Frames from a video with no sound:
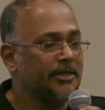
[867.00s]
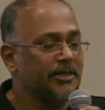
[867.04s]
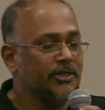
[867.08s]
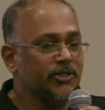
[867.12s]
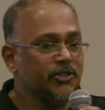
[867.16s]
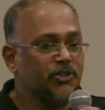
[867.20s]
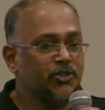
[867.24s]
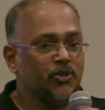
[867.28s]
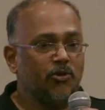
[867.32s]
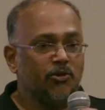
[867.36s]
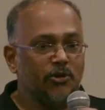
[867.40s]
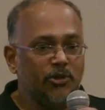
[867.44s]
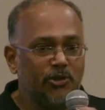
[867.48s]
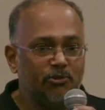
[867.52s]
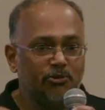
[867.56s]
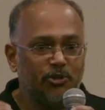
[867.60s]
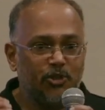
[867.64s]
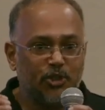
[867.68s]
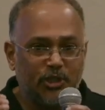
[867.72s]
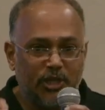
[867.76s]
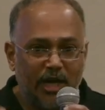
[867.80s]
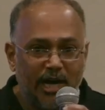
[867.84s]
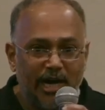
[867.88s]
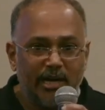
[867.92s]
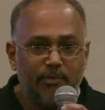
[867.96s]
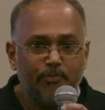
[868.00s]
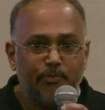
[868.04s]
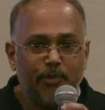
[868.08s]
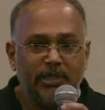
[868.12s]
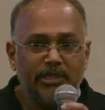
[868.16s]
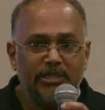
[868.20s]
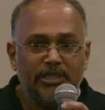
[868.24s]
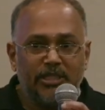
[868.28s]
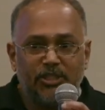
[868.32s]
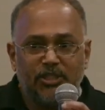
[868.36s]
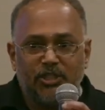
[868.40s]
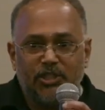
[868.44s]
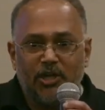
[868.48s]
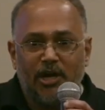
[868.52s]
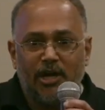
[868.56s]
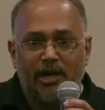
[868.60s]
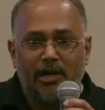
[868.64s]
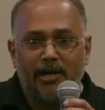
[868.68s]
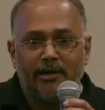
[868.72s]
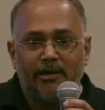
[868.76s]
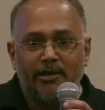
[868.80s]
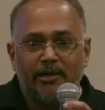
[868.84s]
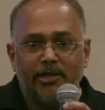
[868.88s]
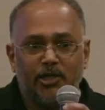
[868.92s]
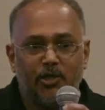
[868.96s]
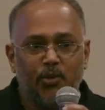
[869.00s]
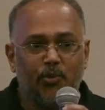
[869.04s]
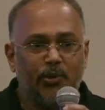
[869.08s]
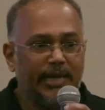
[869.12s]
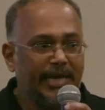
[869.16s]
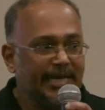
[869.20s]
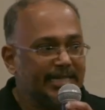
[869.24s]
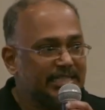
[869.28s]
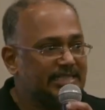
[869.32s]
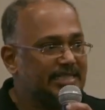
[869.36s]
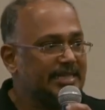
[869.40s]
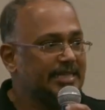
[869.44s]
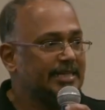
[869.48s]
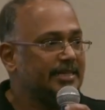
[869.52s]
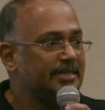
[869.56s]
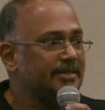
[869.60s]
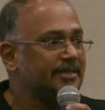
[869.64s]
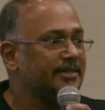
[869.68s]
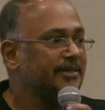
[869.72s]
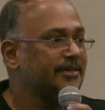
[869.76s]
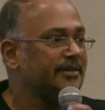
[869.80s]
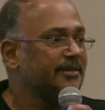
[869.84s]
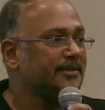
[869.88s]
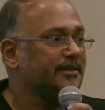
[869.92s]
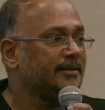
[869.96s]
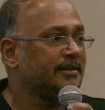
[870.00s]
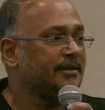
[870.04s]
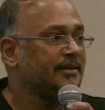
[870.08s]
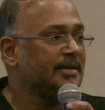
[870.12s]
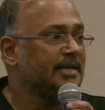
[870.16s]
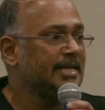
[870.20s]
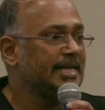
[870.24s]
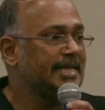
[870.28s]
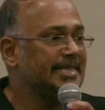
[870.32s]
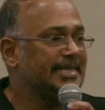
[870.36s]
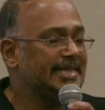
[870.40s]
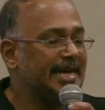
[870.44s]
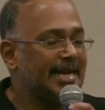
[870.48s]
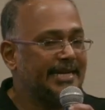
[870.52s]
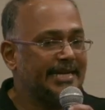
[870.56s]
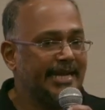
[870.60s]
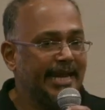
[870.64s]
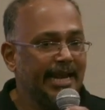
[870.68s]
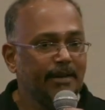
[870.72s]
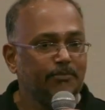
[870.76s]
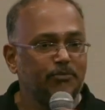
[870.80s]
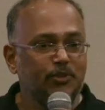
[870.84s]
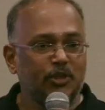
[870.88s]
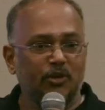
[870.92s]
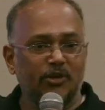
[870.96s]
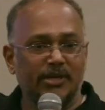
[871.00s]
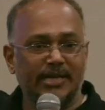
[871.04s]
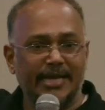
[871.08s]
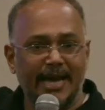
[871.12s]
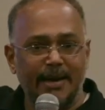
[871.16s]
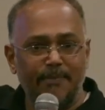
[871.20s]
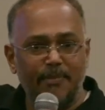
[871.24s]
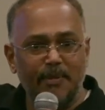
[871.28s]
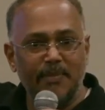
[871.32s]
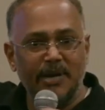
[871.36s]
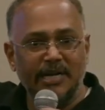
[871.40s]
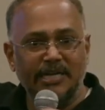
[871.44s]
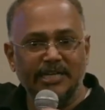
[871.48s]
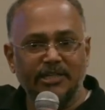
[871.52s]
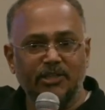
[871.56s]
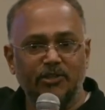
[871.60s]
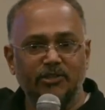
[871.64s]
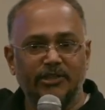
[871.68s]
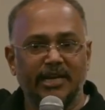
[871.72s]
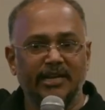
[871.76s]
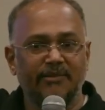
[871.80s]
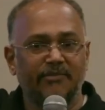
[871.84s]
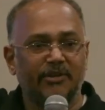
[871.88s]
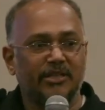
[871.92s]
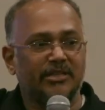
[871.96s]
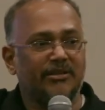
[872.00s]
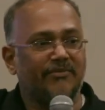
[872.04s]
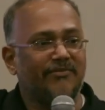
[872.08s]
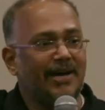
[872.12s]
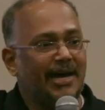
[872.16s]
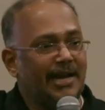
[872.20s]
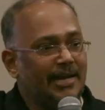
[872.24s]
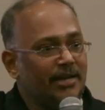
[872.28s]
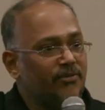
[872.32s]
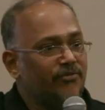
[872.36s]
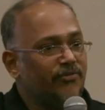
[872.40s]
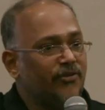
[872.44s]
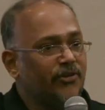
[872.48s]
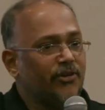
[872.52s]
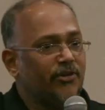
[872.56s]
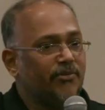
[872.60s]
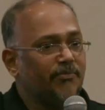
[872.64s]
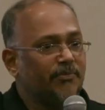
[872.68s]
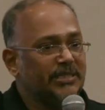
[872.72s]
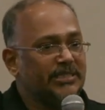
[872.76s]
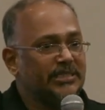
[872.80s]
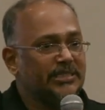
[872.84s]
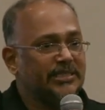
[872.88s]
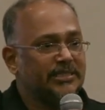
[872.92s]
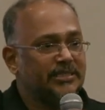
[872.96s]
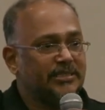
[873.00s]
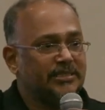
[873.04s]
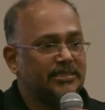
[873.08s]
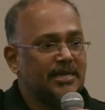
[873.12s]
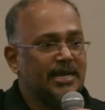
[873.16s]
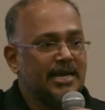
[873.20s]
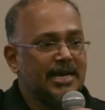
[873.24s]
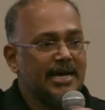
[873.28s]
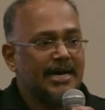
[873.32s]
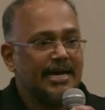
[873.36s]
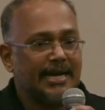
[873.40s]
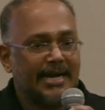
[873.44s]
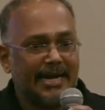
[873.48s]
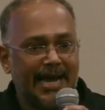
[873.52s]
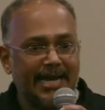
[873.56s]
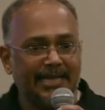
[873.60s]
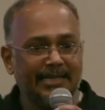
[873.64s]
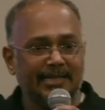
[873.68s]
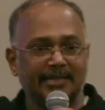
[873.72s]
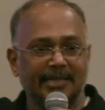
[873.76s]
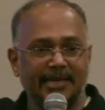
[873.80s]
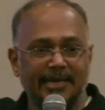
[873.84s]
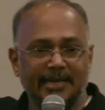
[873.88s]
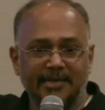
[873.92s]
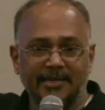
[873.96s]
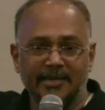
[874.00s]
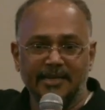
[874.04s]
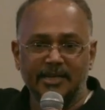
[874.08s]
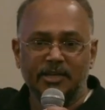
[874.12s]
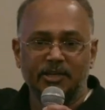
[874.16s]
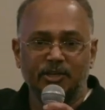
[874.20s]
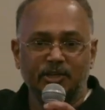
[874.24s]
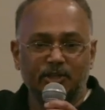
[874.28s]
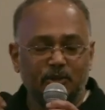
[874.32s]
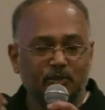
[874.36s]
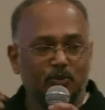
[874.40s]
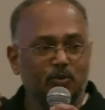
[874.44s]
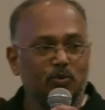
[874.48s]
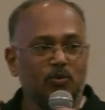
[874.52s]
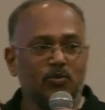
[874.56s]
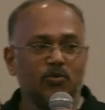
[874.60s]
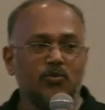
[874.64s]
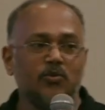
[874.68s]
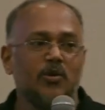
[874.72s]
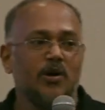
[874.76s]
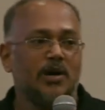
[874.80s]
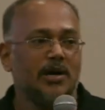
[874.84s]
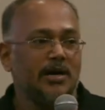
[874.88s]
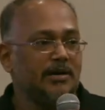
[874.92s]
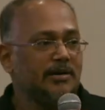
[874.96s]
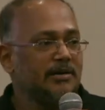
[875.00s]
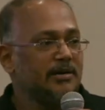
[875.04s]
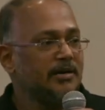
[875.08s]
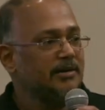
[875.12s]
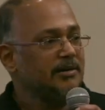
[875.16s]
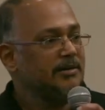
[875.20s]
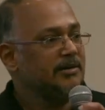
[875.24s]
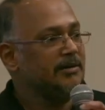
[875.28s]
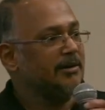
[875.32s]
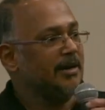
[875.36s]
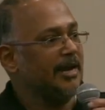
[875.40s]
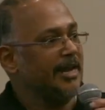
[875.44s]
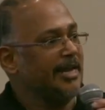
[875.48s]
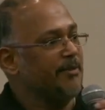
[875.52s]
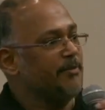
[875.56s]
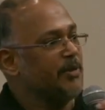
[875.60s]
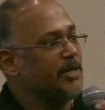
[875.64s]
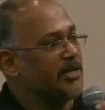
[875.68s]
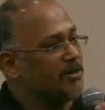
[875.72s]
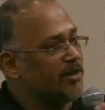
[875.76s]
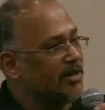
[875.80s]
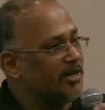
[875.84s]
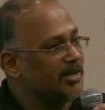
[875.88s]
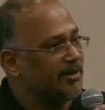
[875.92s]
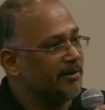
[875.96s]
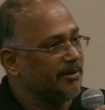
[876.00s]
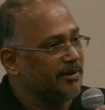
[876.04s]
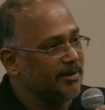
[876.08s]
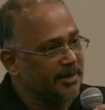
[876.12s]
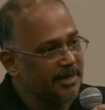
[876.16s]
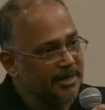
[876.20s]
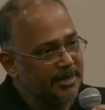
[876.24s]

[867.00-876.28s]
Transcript: So you sharpen the saw to an extent that helps your capability to deliver the value for your business, rather than you claiming on a